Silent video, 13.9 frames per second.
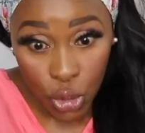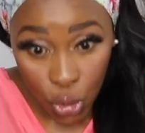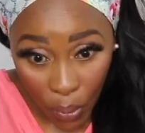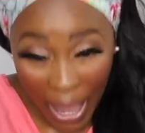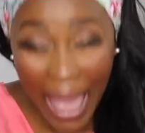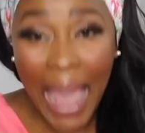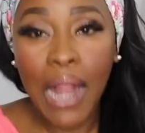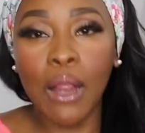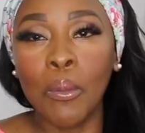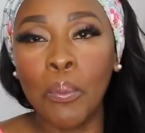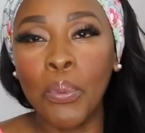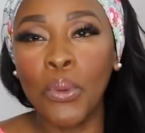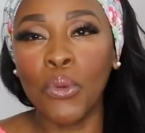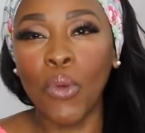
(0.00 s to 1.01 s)
to
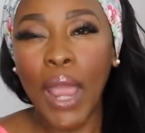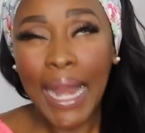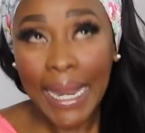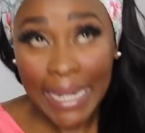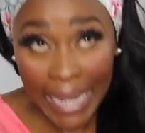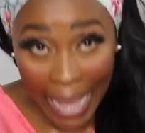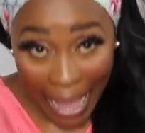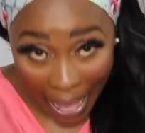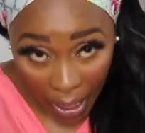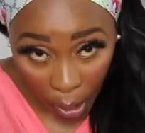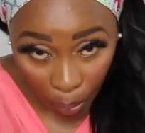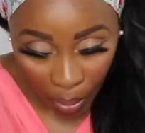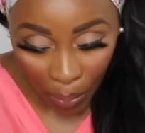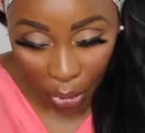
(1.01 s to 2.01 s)
help, right? I need
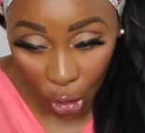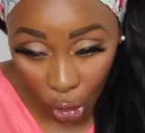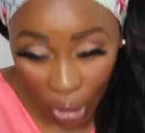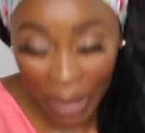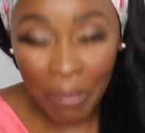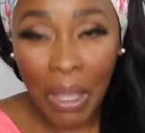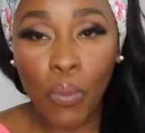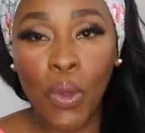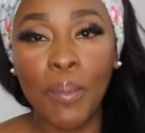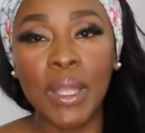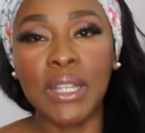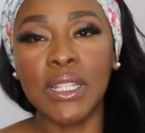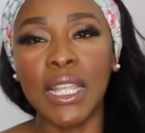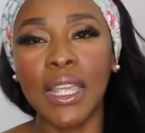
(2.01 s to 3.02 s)
help. I'm going to look at my
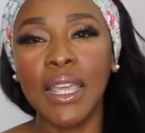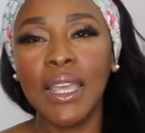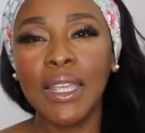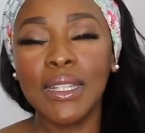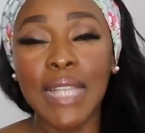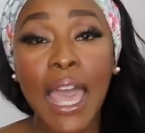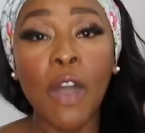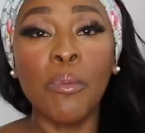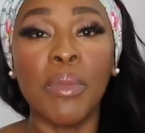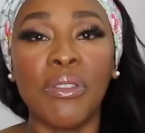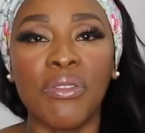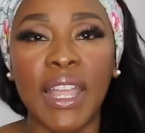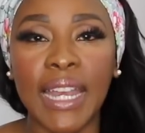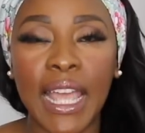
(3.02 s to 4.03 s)
woman to help
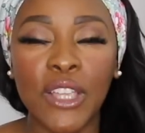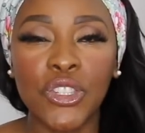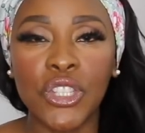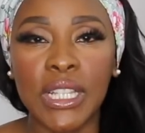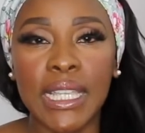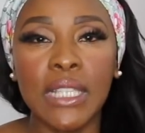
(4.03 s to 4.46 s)
me financially.